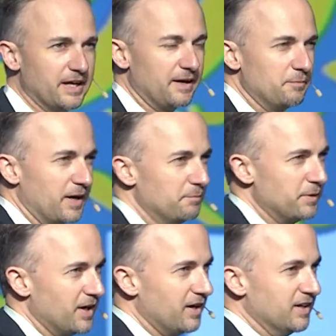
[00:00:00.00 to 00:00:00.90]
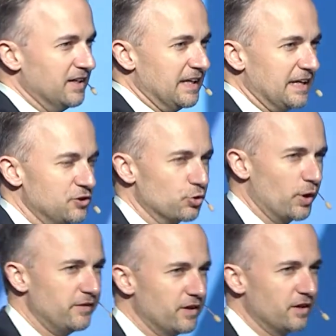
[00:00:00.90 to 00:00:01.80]
I'm
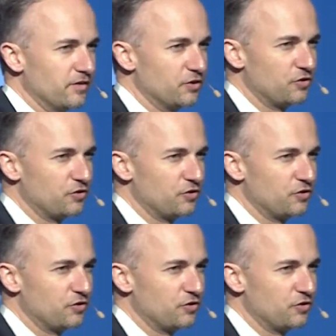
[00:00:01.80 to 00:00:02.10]
enjoyed the